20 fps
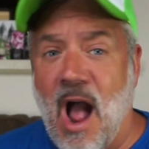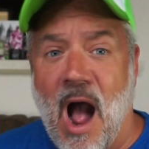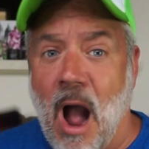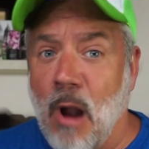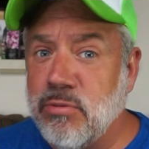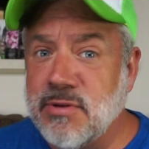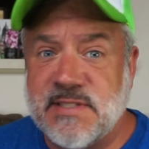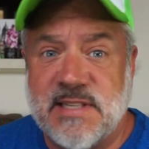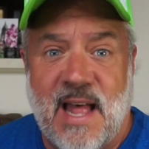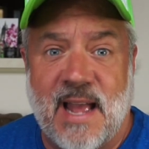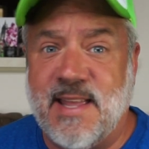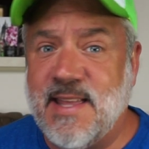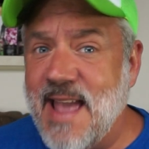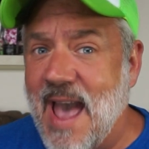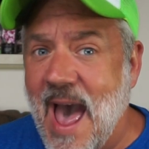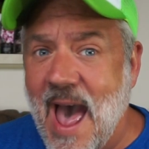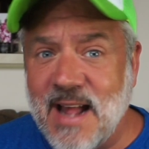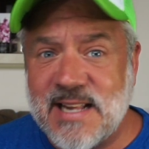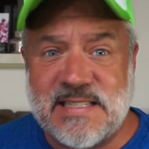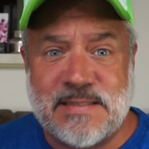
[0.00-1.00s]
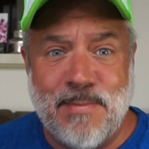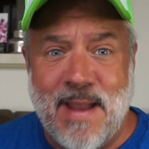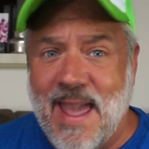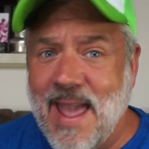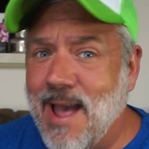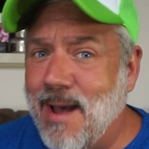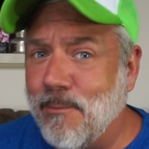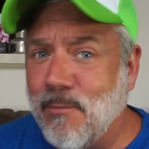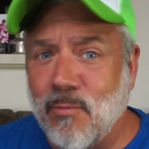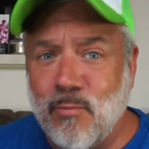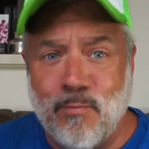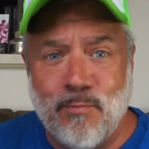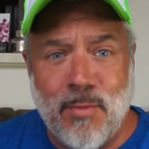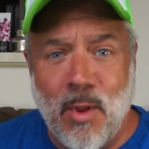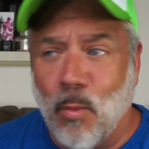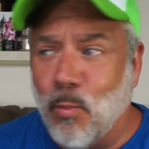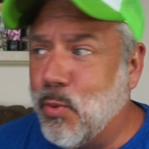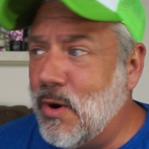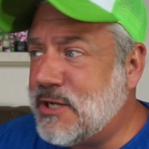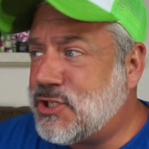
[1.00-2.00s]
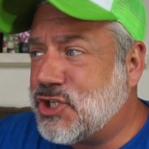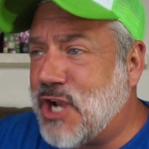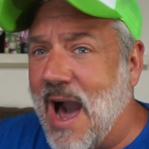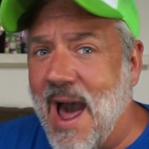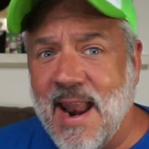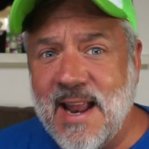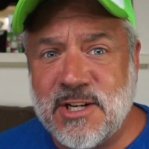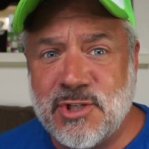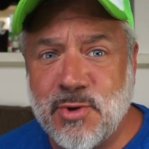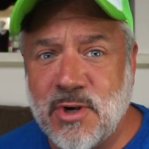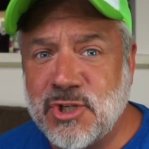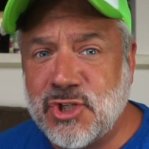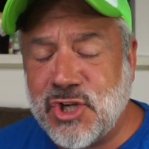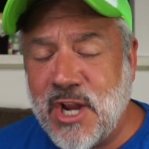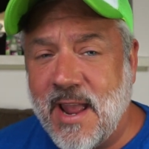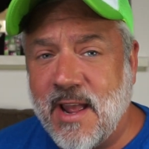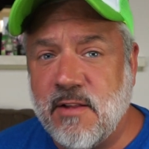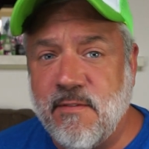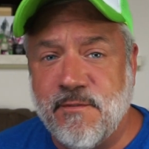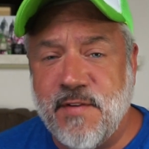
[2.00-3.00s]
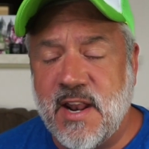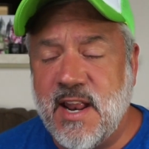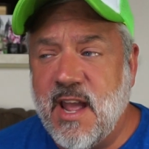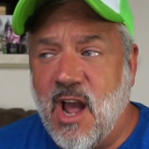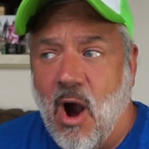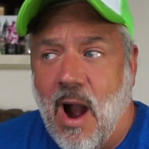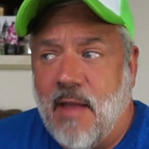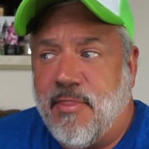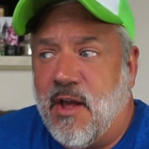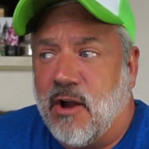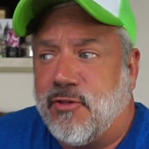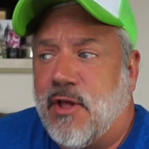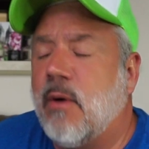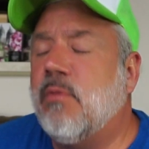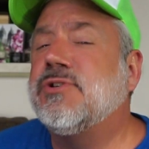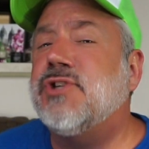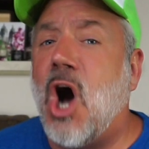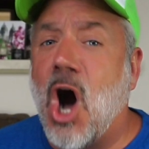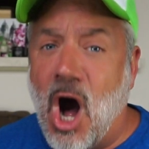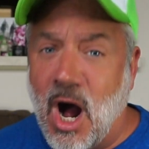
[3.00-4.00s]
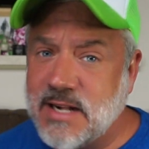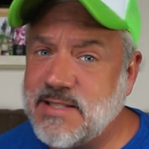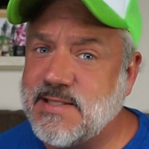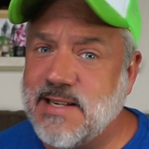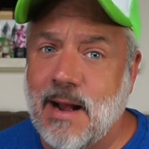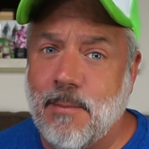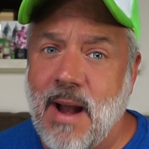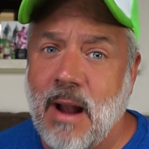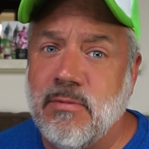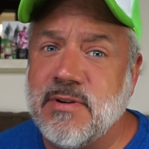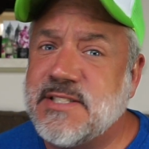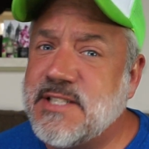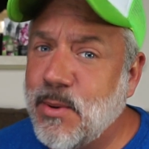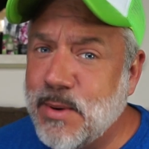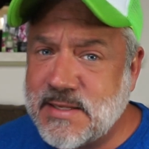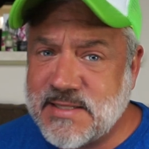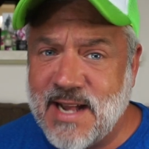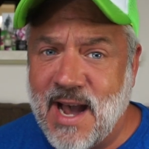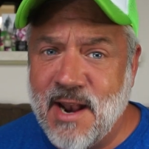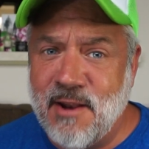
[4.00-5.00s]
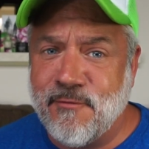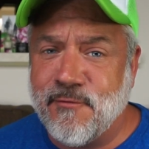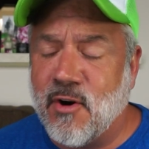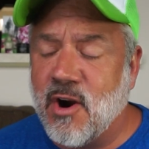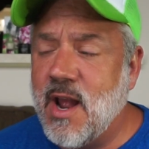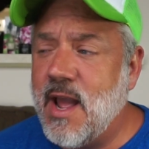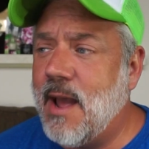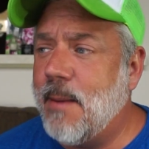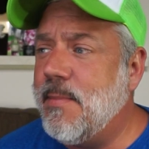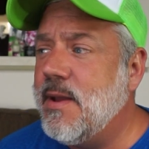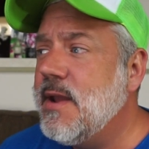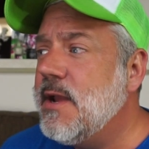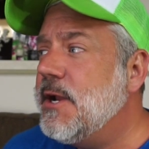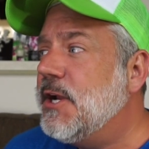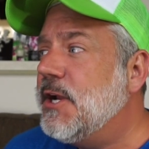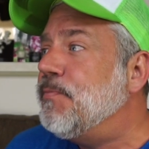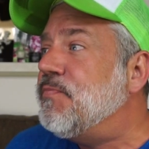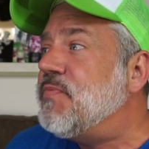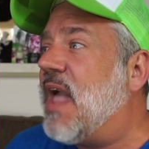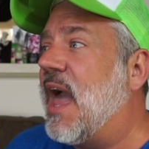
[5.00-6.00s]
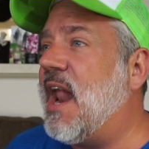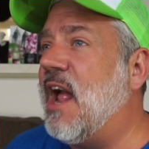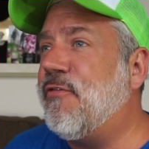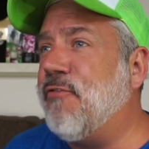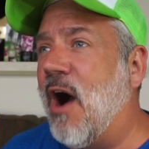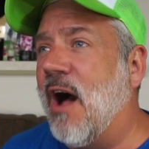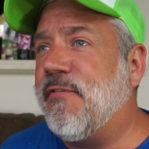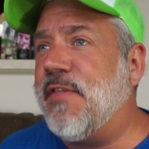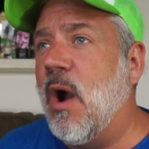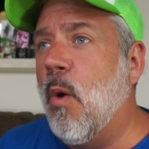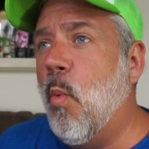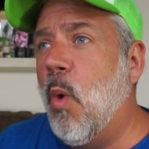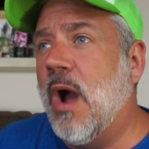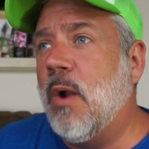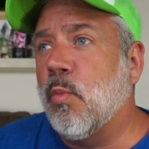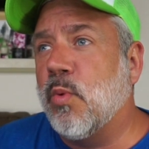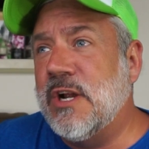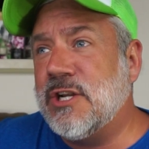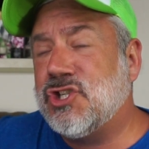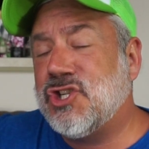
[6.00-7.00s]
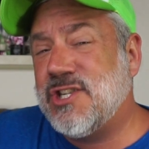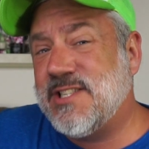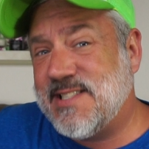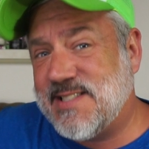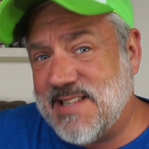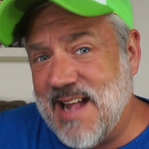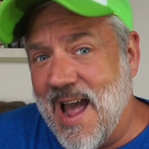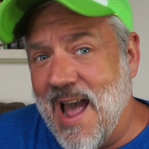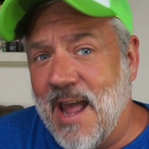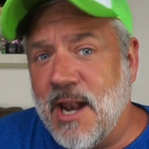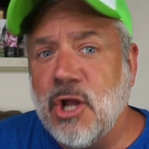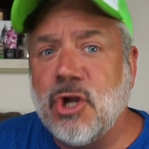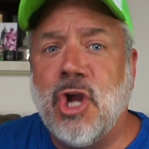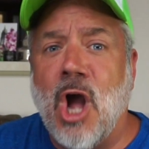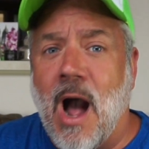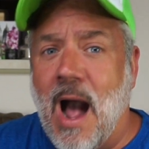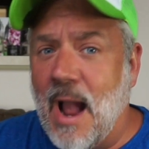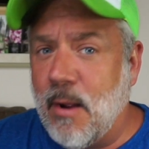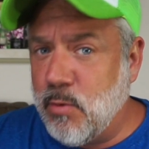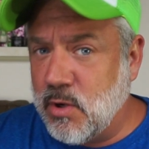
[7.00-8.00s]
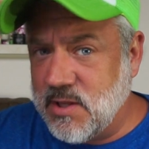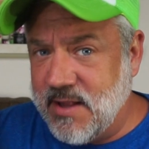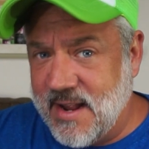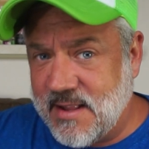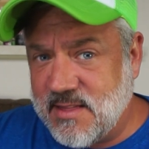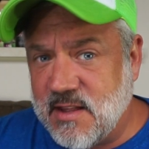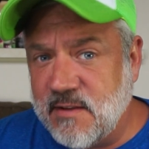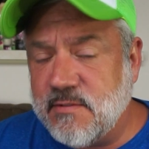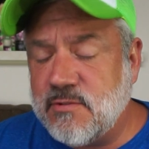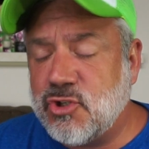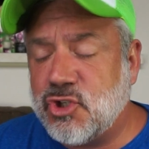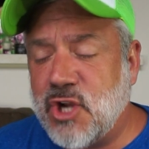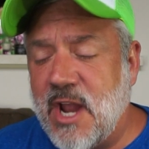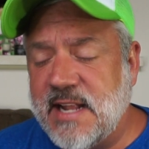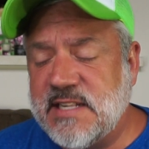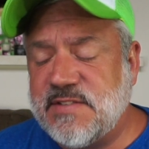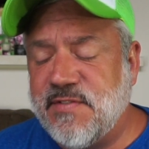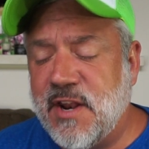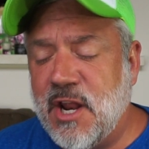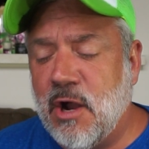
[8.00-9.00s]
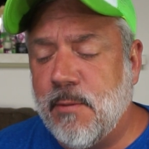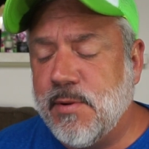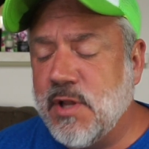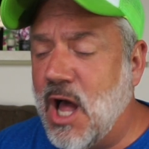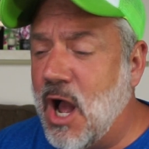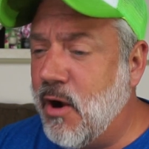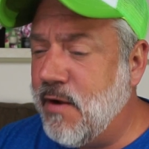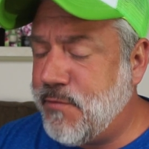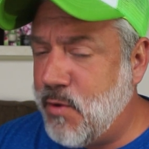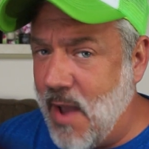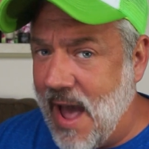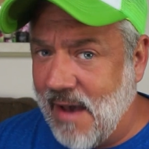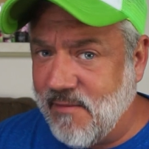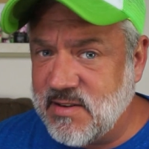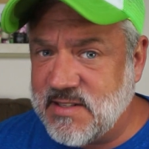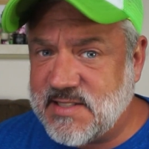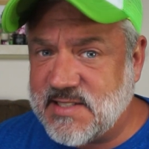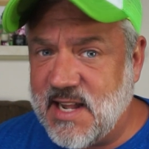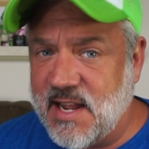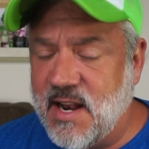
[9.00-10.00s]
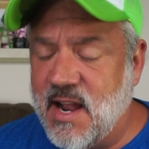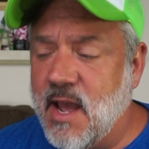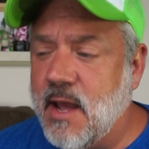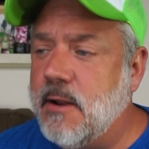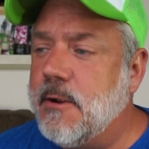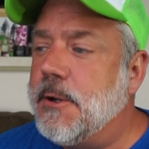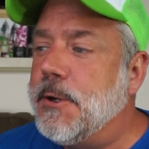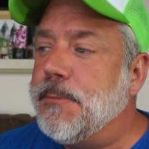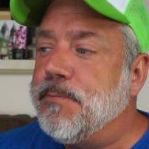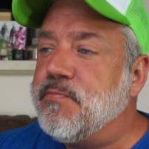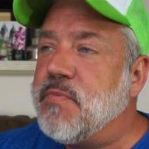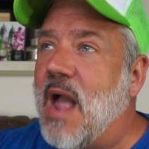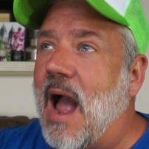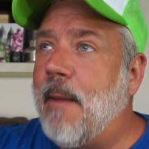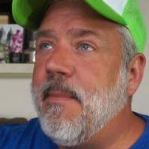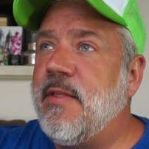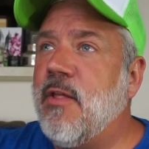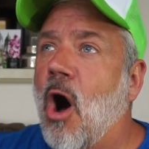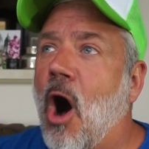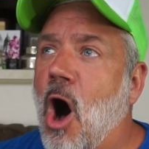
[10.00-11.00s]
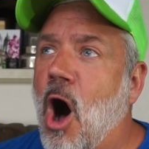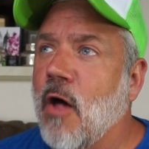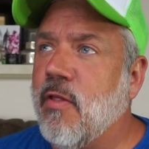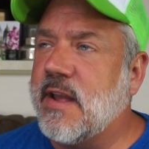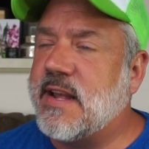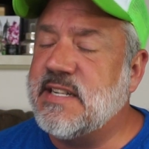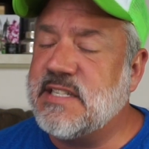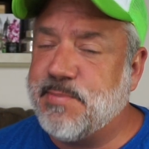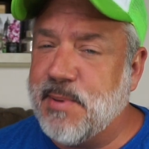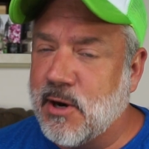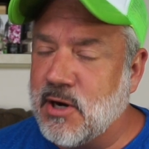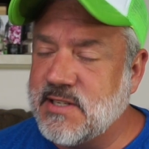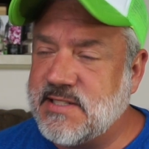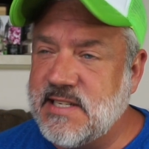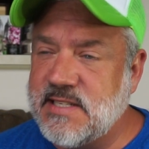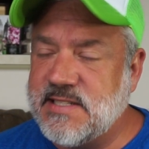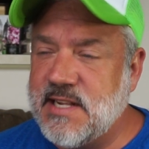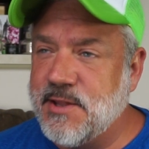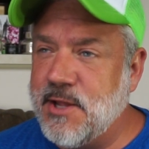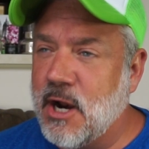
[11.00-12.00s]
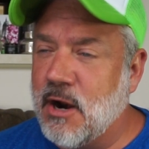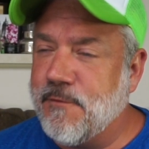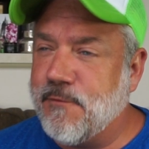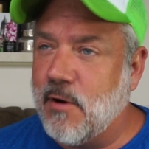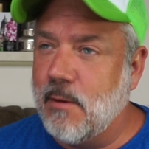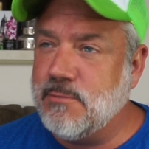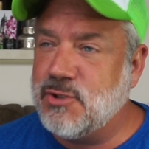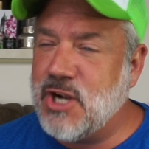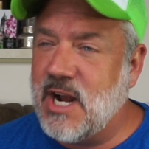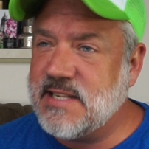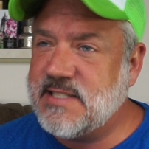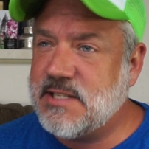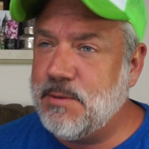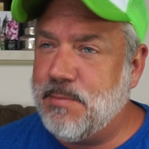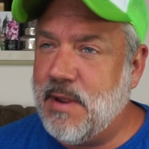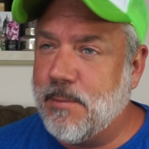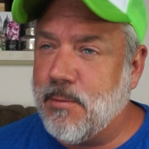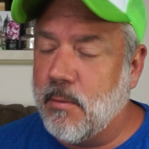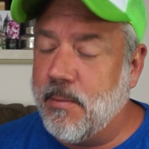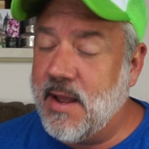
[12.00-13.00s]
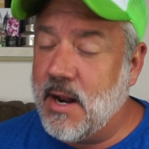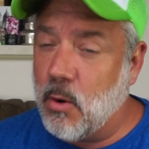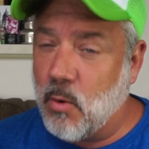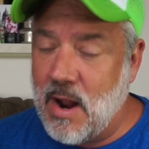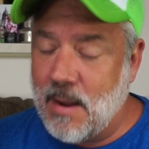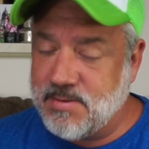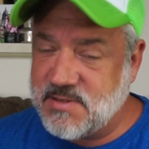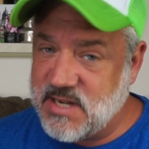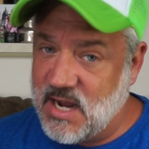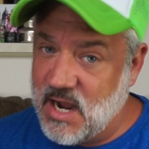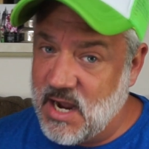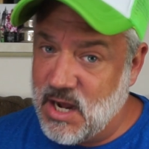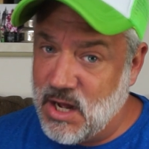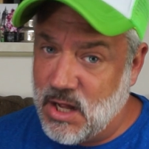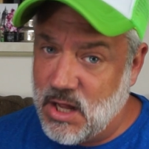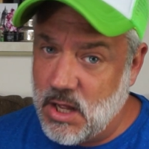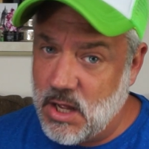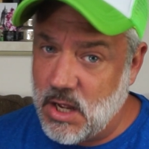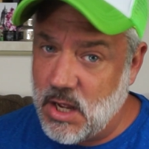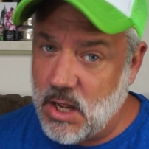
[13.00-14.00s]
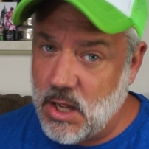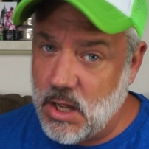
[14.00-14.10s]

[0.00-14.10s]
I was like, yes, ma'am. Rich got into a Shane video. I thought that was awesome. I was so excited for him. And I thought that what Rich said, I will link Shane's video below if you haven't seen it. I mean, all the conspiracies in there, from Justin Bieber being a reptile.